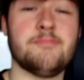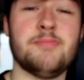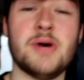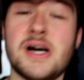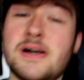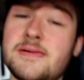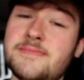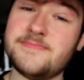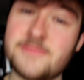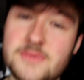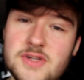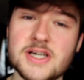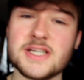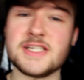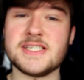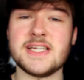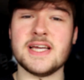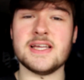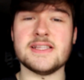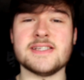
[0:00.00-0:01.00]
But like I
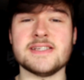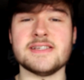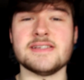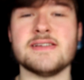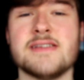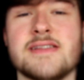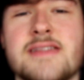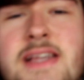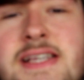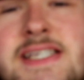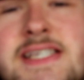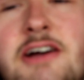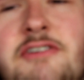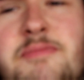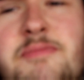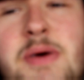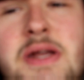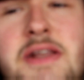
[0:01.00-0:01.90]
said, there's health